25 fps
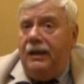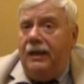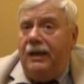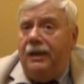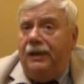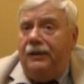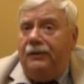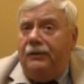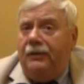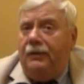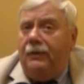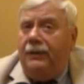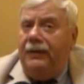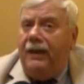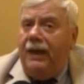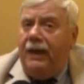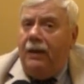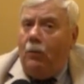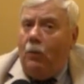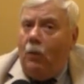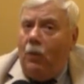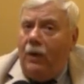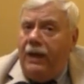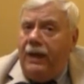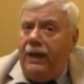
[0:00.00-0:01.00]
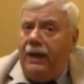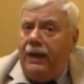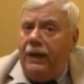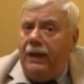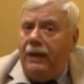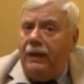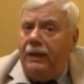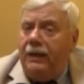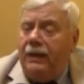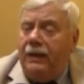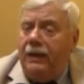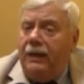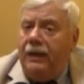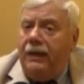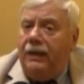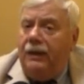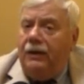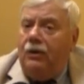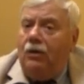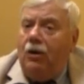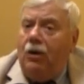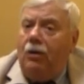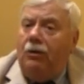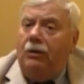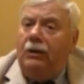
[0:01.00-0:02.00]
So in that way,
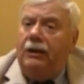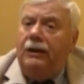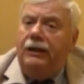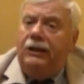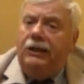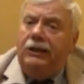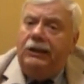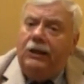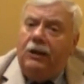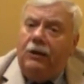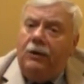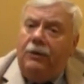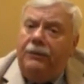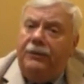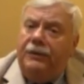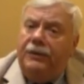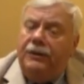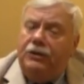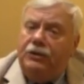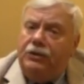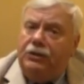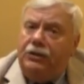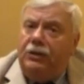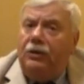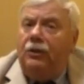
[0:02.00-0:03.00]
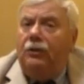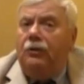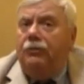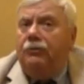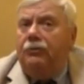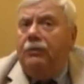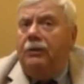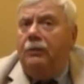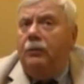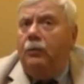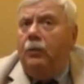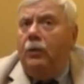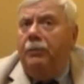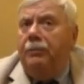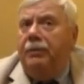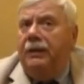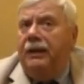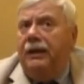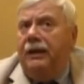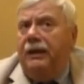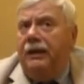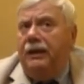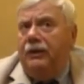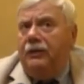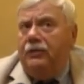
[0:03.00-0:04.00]
it not only showed that children were
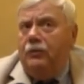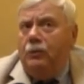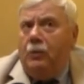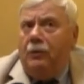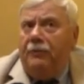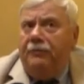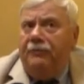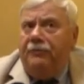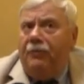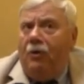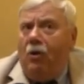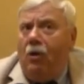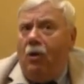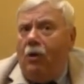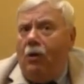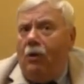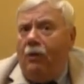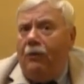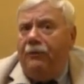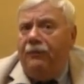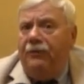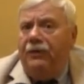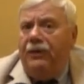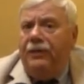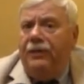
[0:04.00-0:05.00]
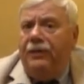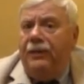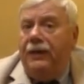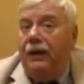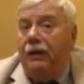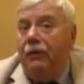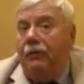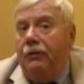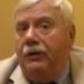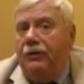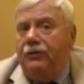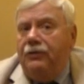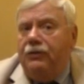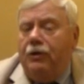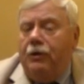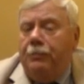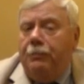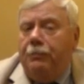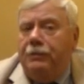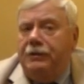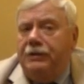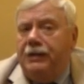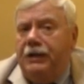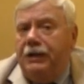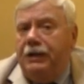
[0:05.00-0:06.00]
beginning to evolve in their
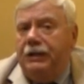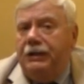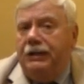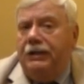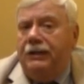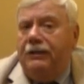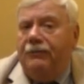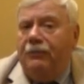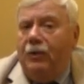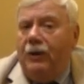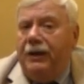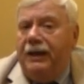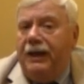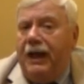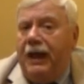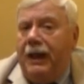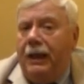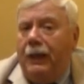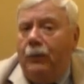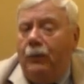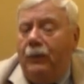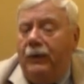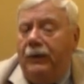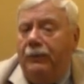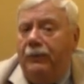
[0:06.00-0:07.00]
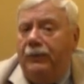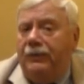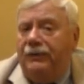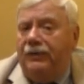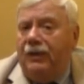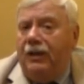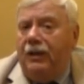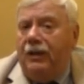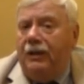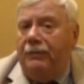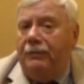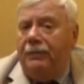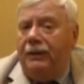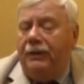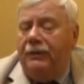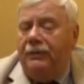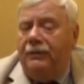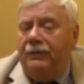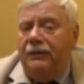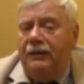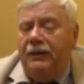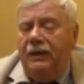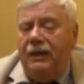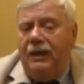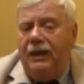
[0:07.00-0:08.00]
interpretation of what Halloween was all
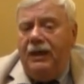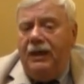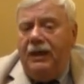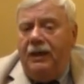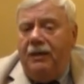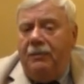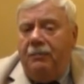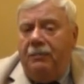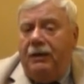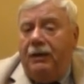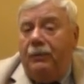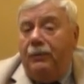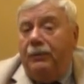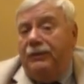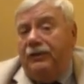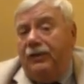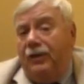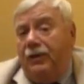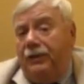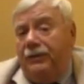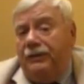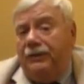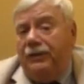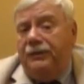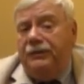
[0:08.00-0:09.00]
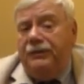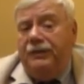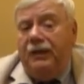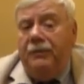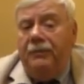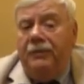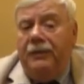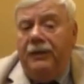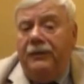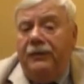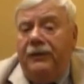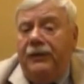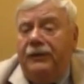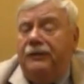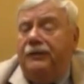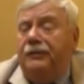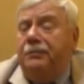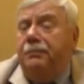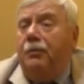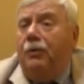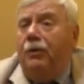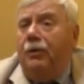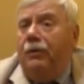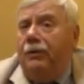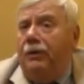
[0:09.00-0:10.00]
about, but it was also something that
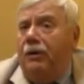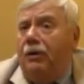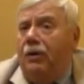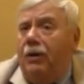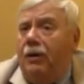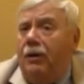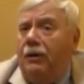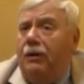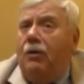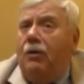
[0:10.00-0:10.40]
spurred on